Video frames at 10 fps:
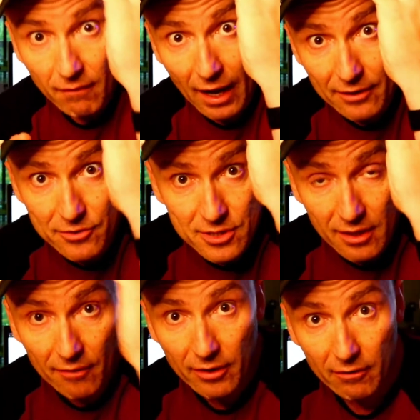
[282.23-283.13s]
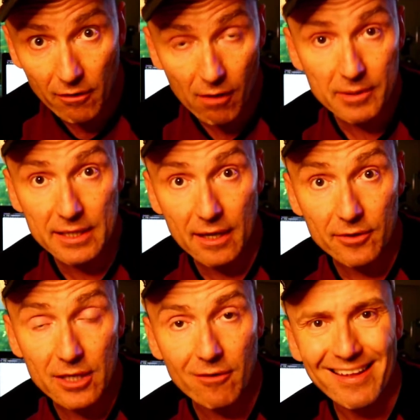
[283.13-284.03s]
Hydrogen down here, carbon
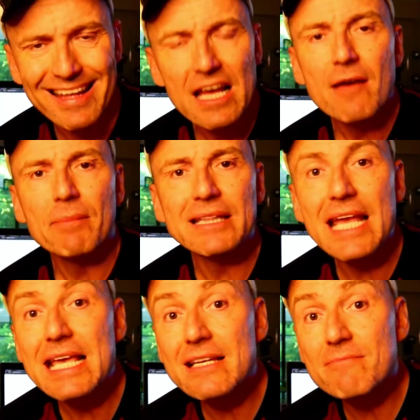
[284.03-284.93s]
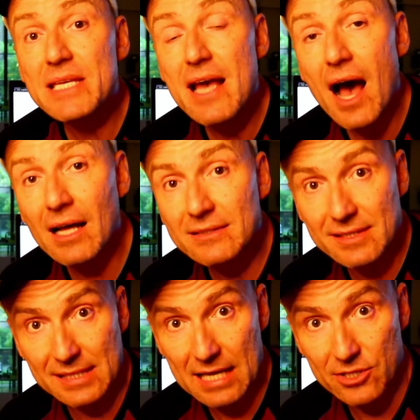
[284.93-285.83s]
down here. But they can be
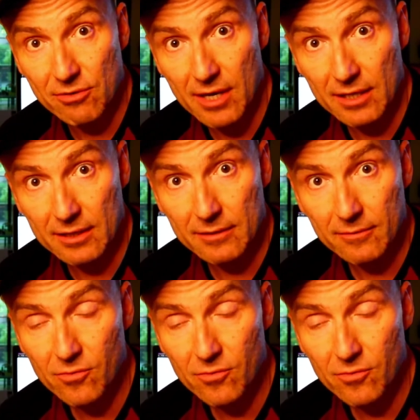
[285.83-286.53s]
unsaturated,